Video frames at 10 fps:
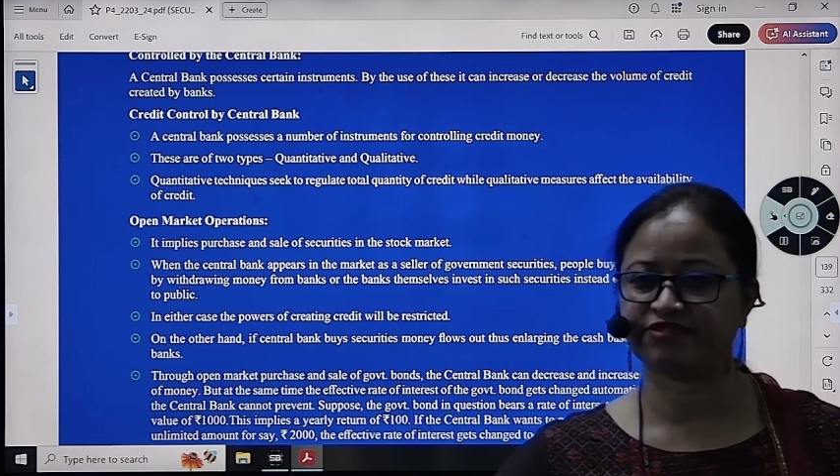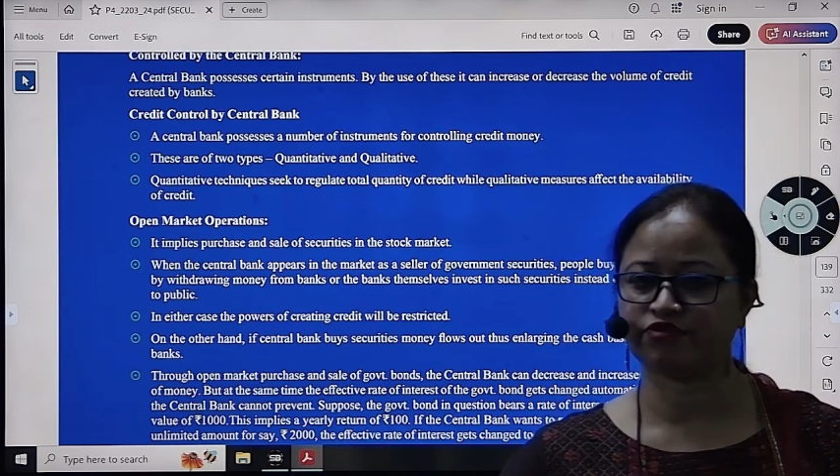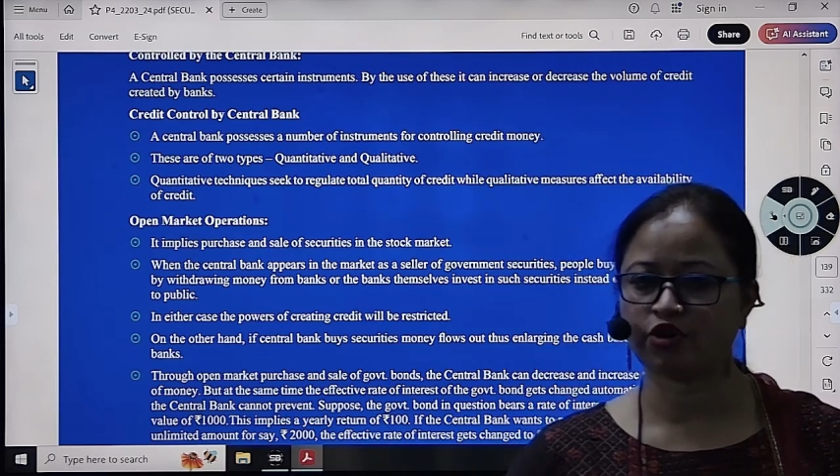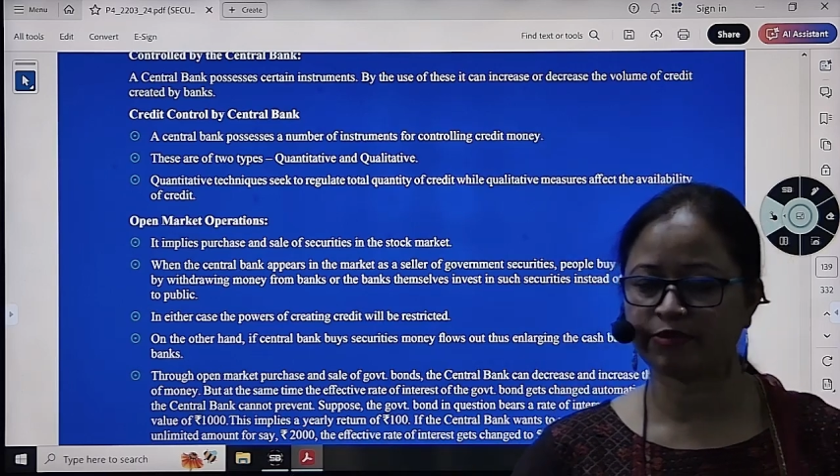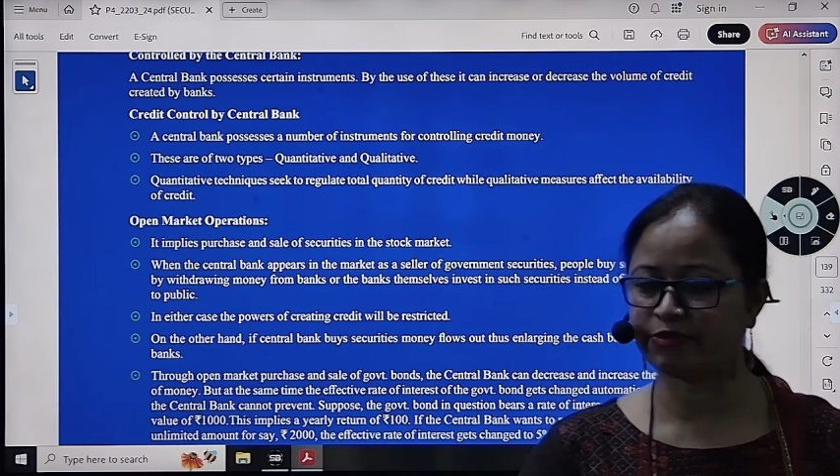
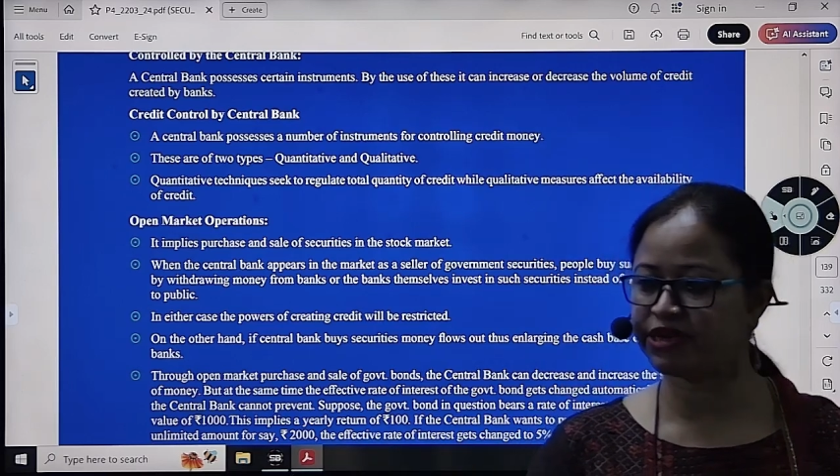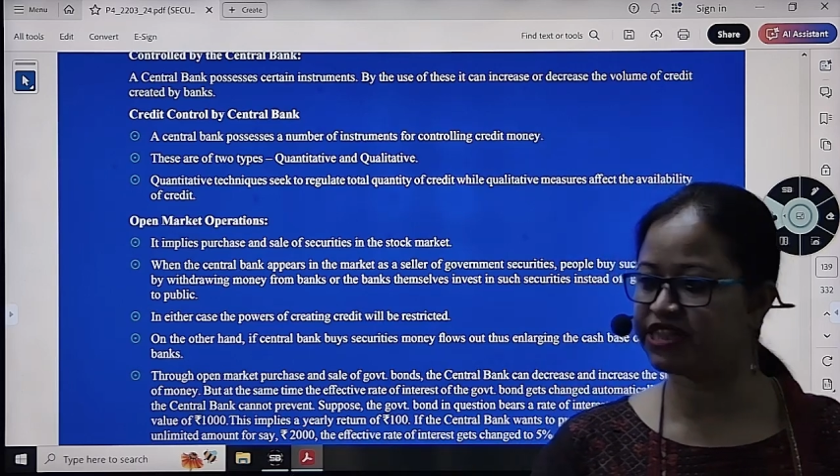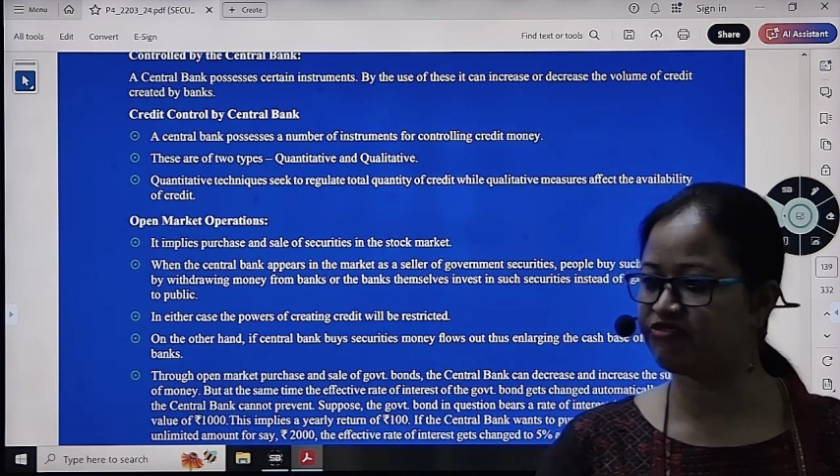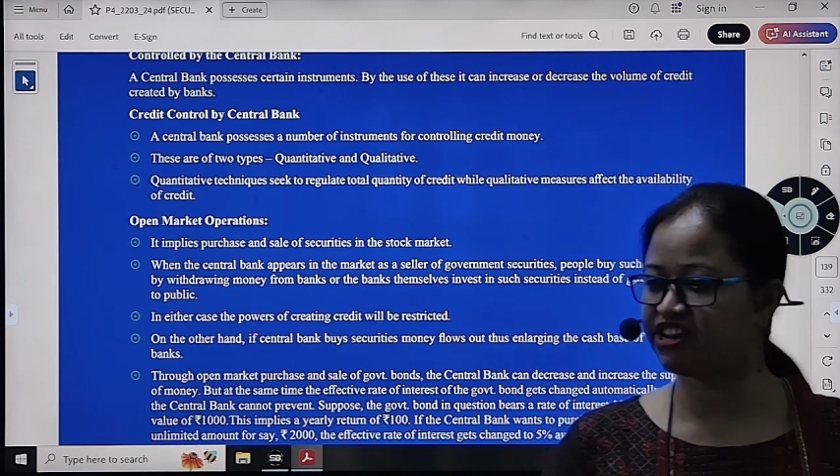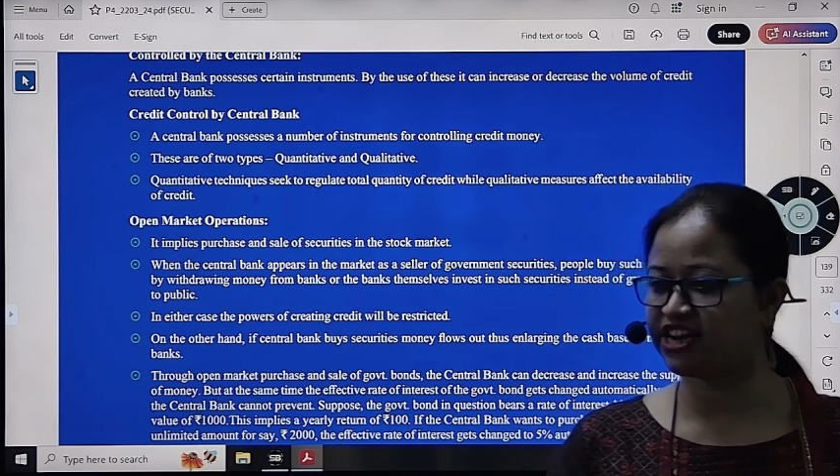or maybe they
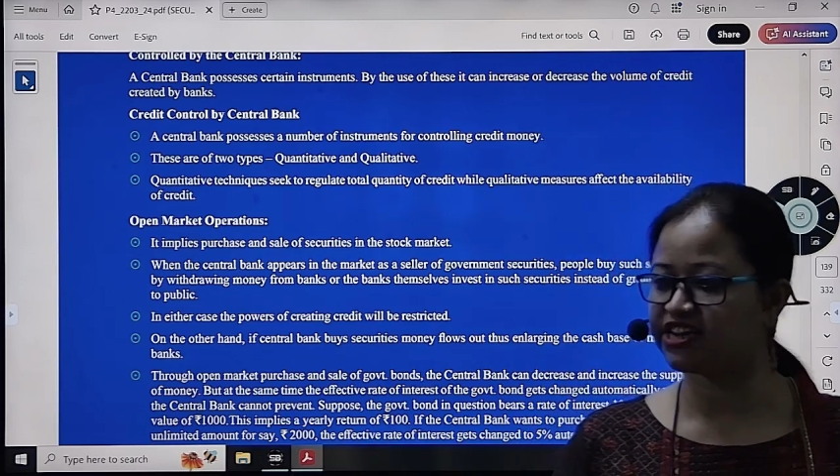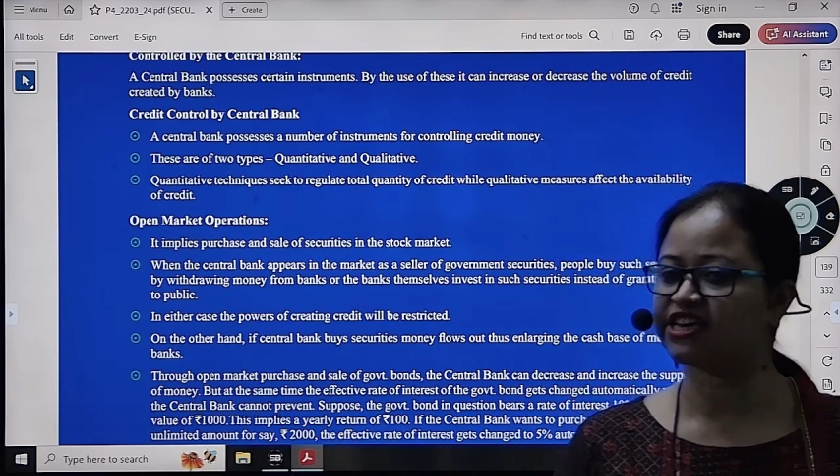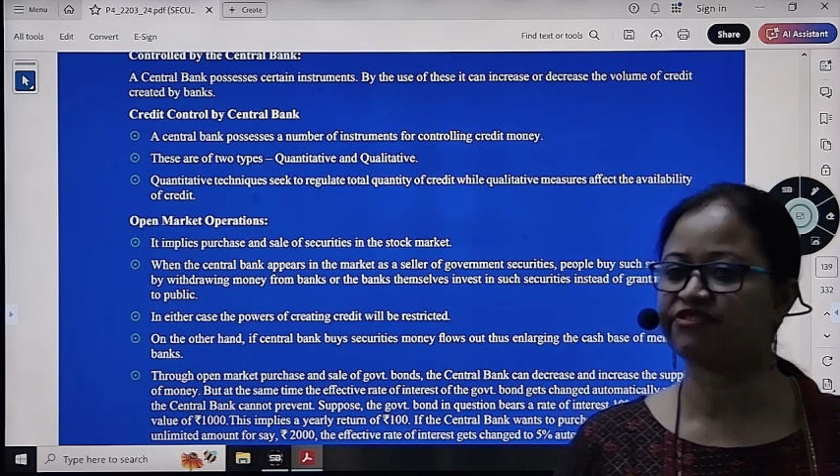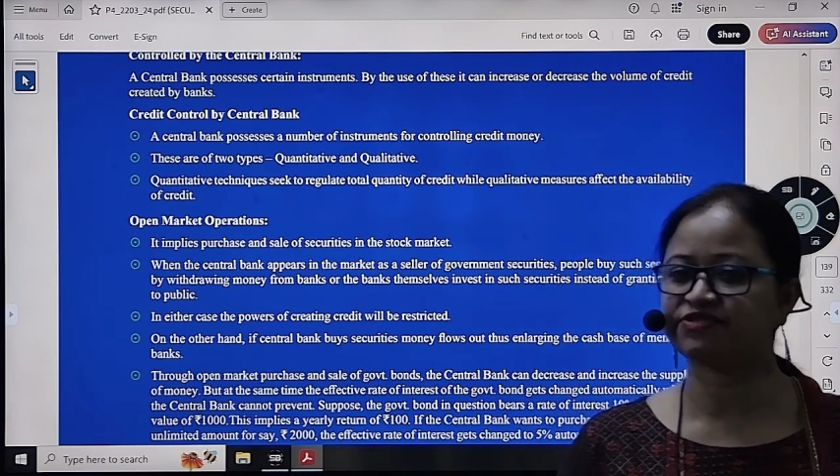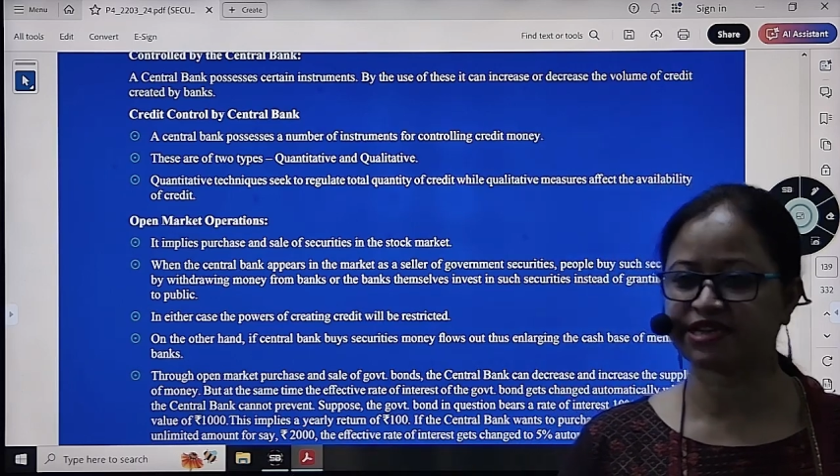will
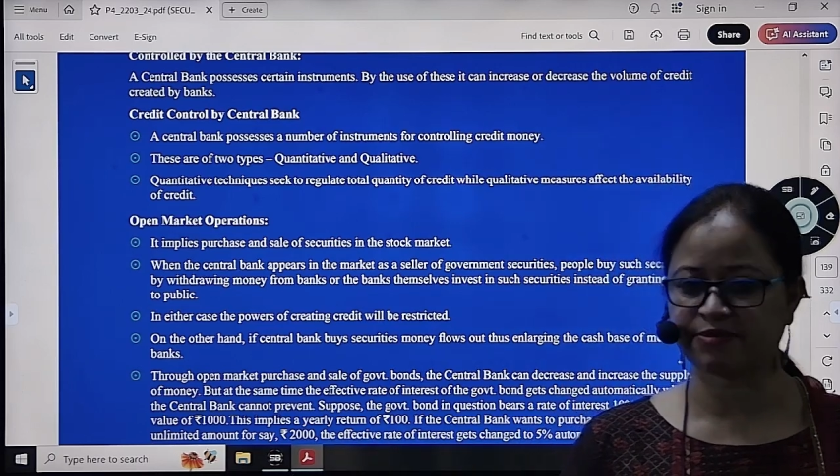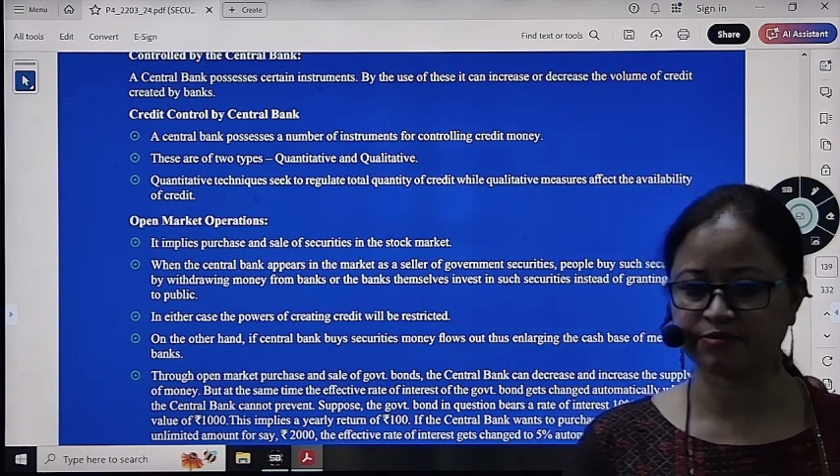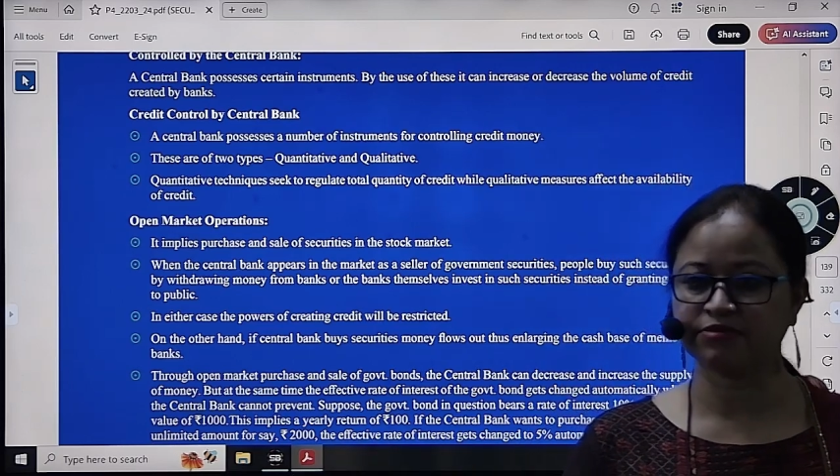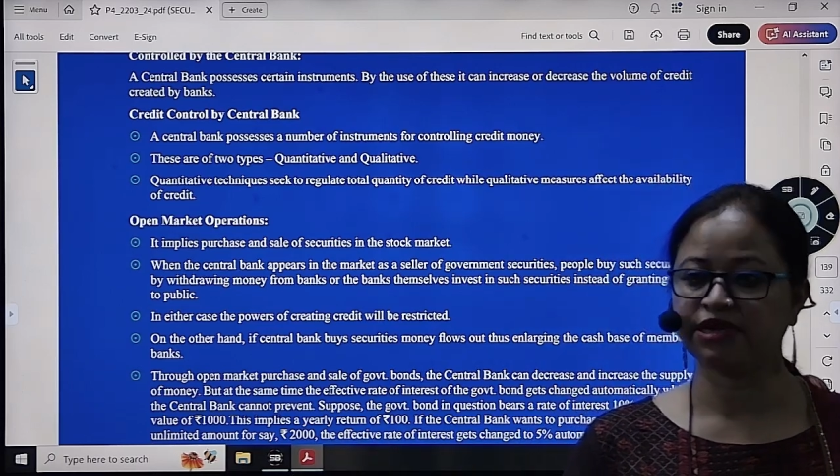give some